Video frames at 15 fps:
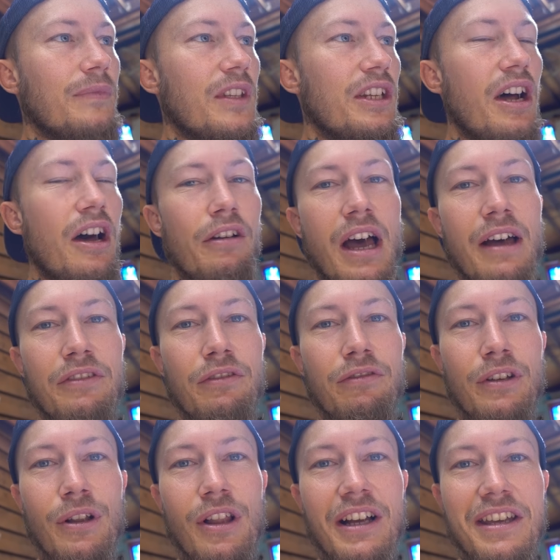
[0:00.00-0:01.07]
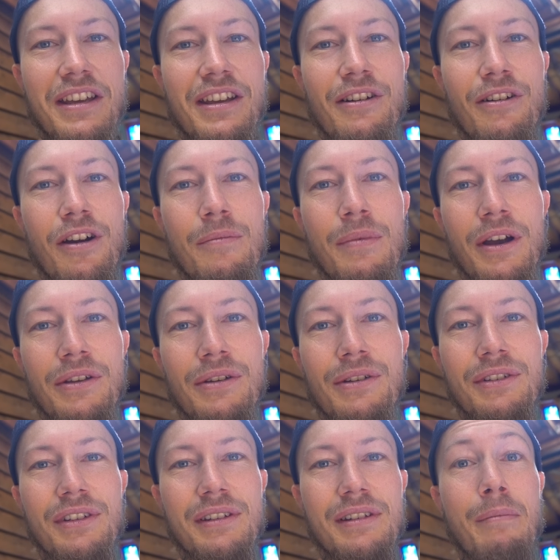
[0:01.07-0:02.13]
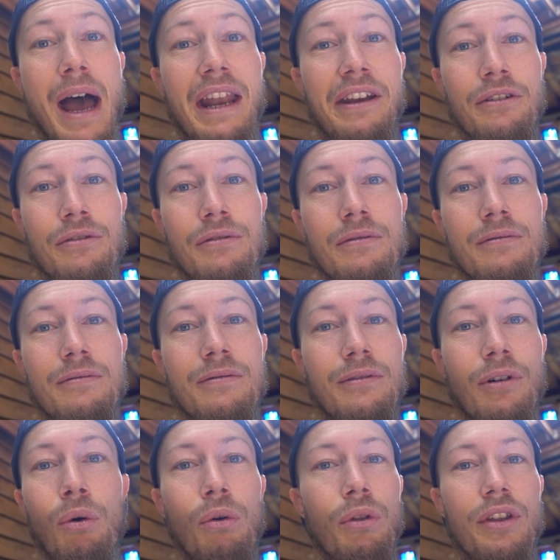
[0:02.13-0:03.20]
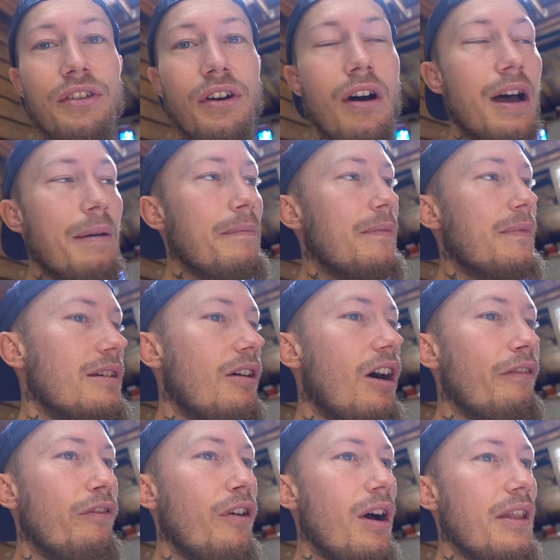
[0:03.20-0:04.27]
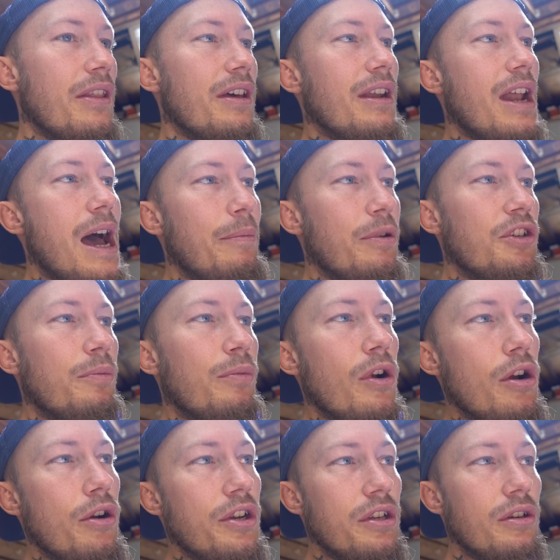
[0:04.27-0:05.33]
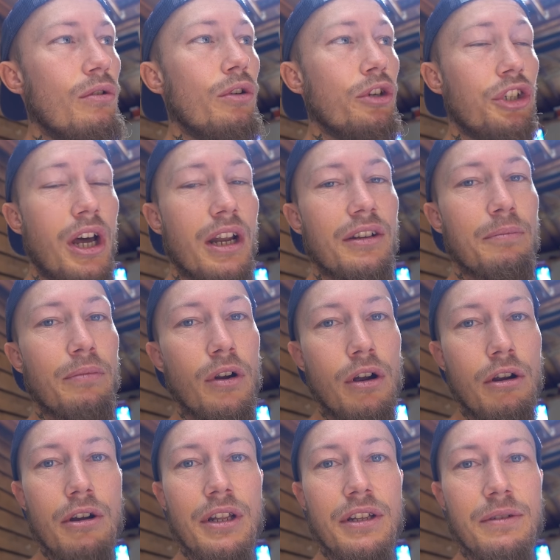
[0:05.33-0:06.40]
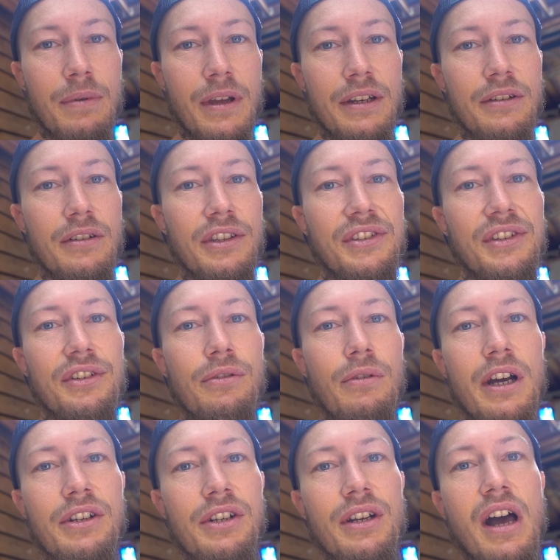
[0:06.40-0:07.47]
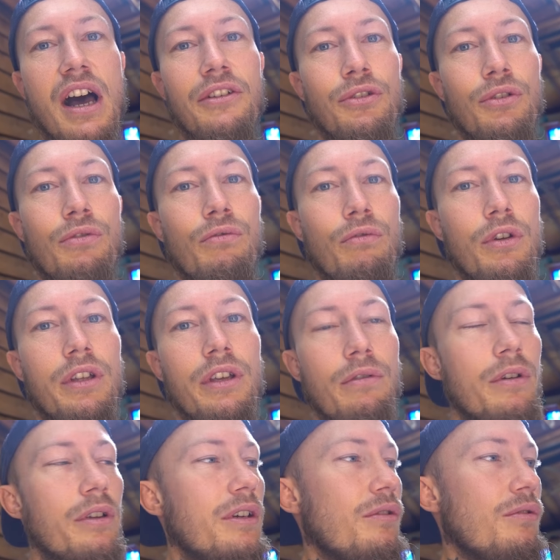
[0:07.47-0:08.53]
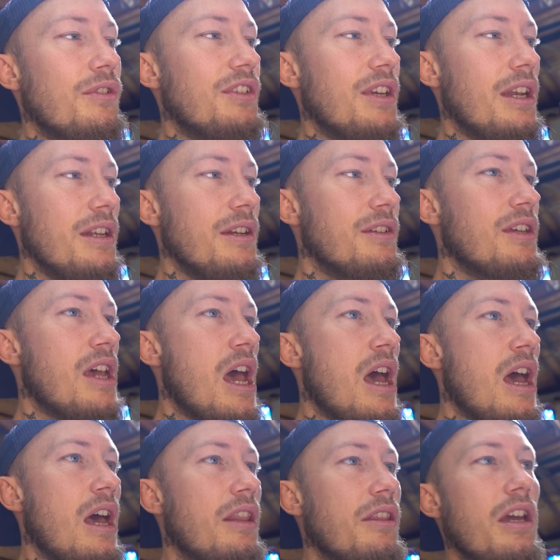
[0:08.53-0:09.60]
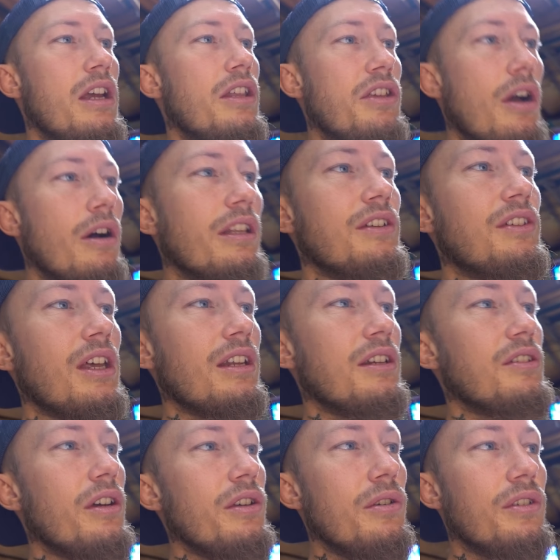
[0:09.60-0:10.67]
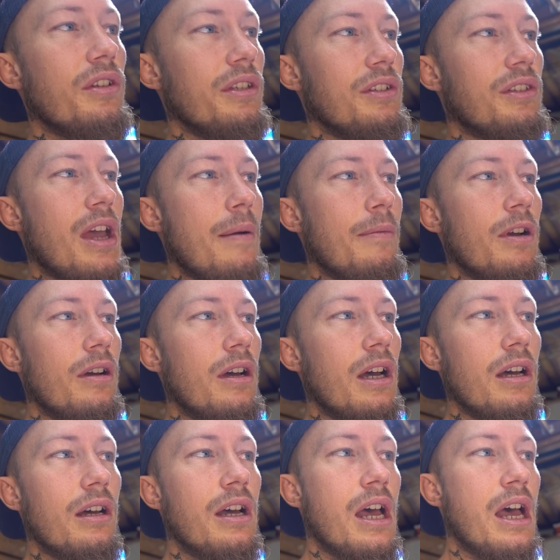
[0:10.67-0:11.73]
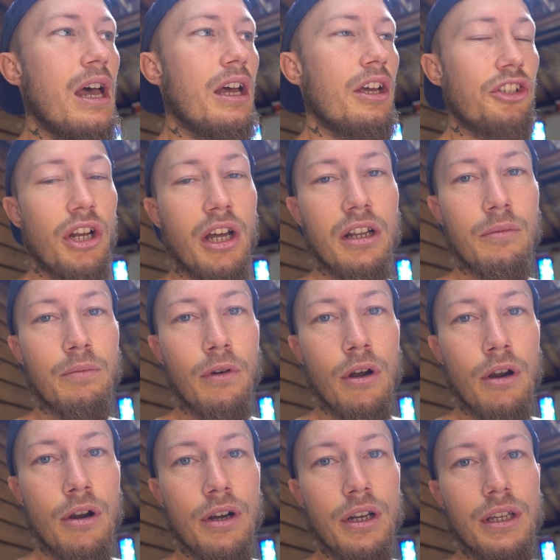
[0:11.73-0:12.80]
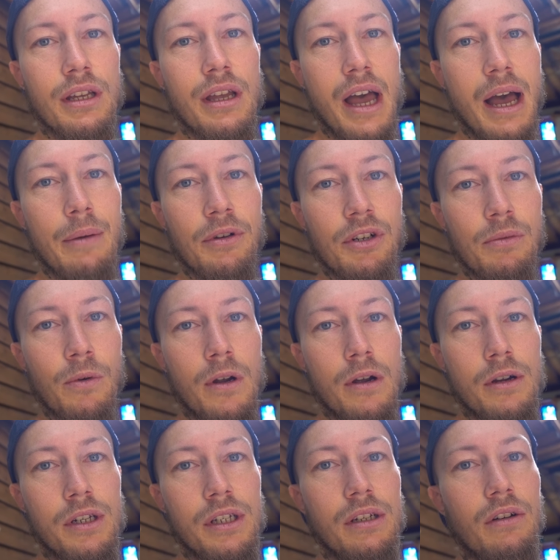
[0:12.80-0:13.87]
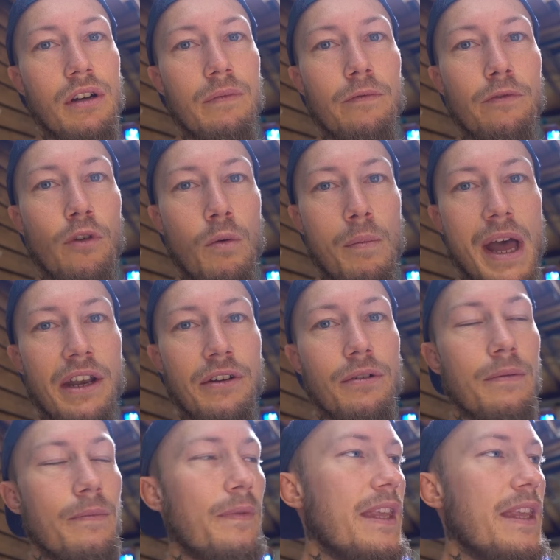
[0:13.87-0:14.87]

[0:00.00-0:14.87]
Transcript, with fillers: You don't have to feel like a hero by using manual all the time. I find that aperture priority or shutter priority, depending on the situation, are two really, really good settings. The, the only settings I use on this camera are shutter priority, aperture priority, and full manual.